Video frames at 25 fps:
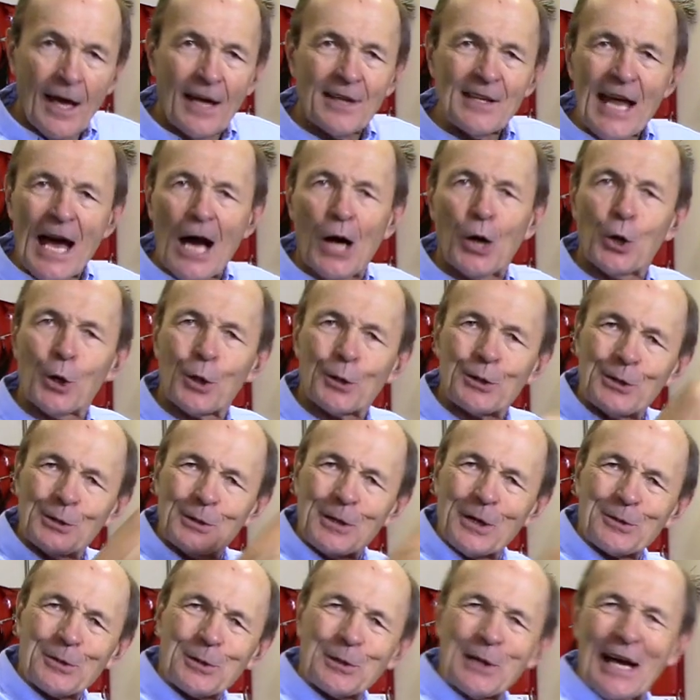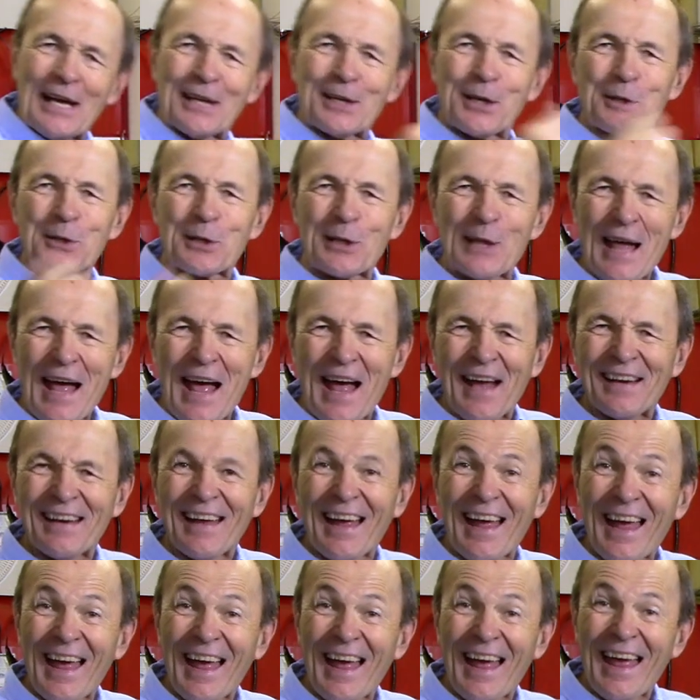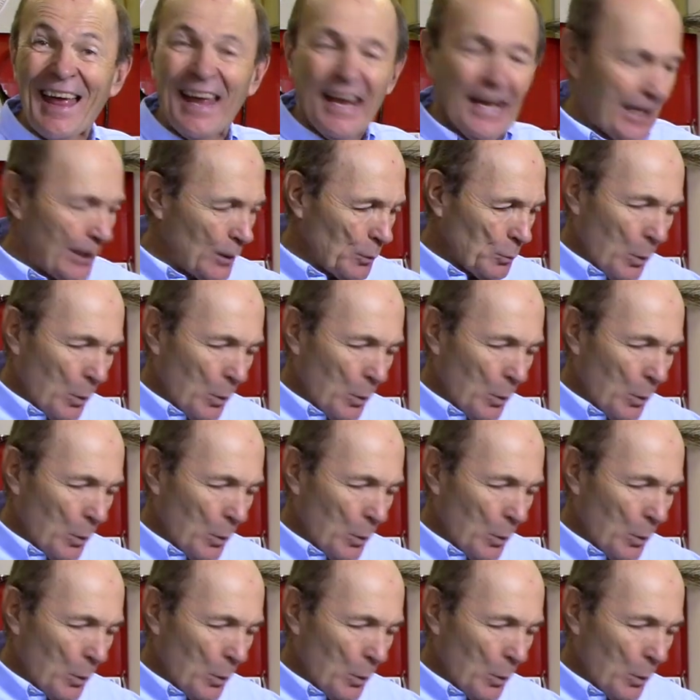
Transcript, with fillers: And now hook your other line onto that. And